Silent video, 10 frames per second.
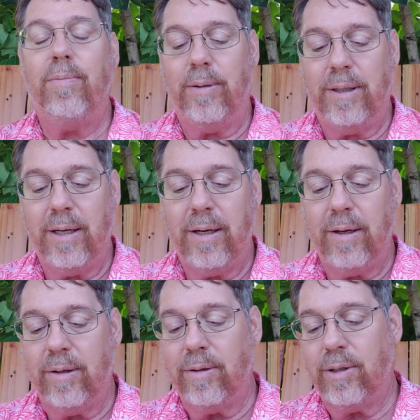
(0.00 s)
a
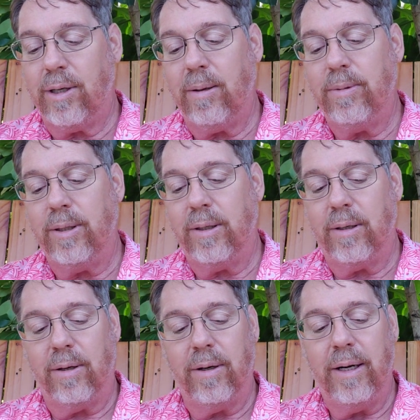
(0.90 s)
particular
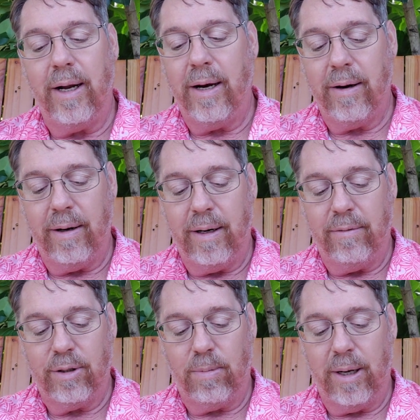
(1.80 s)
subject or an area
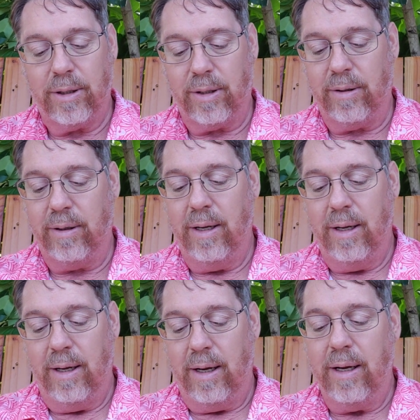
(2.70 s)
of special
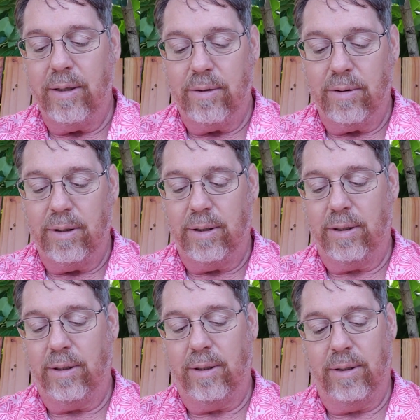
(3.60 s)

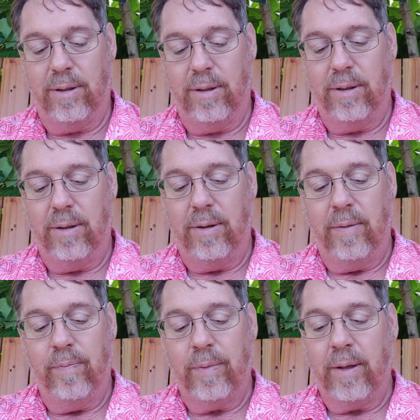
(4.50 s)
interest.
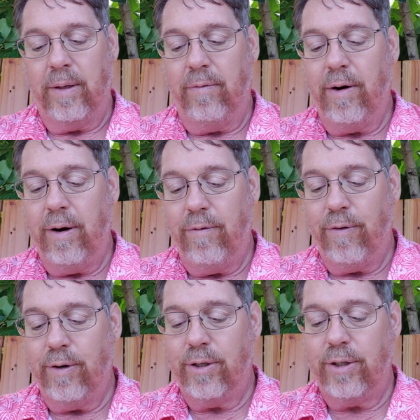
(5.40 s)
The very
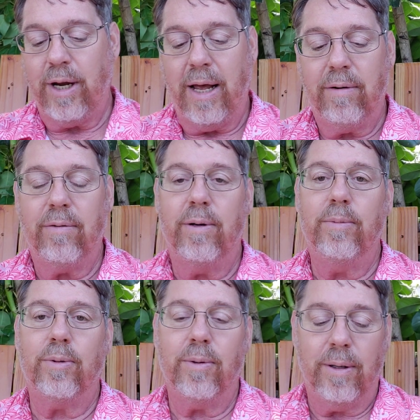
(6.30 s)
first chat
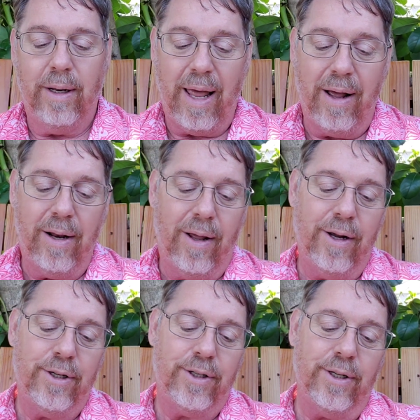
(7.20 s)
rooms were
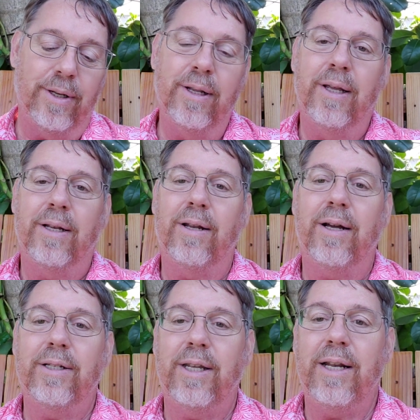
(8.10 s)
launched in
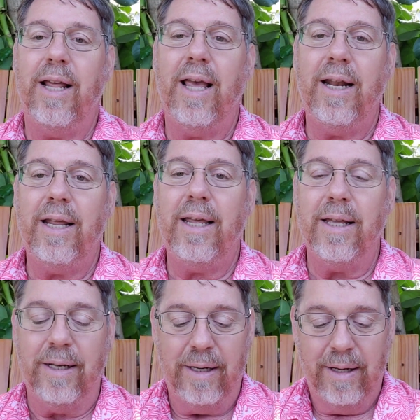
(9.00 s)
1980
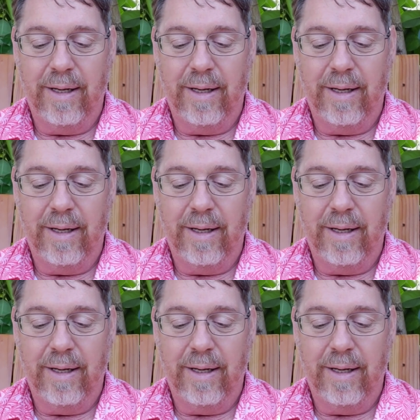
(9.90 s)
and